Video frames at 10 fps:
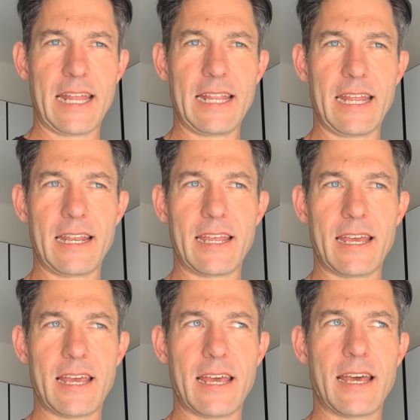And then
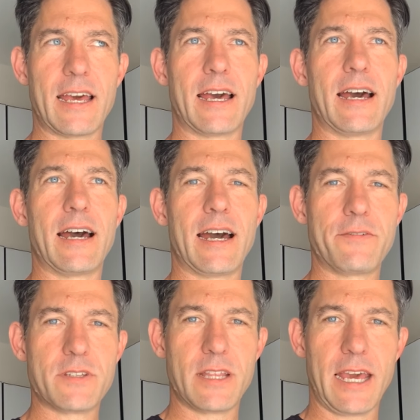
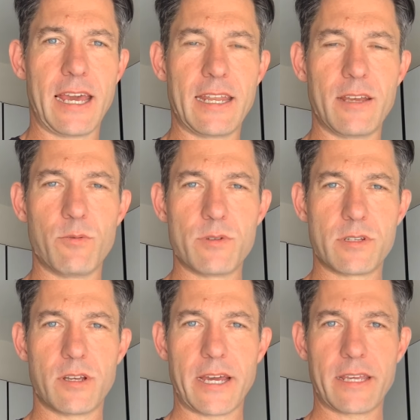after that, it
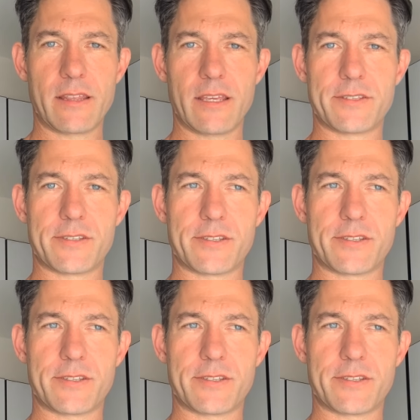was like there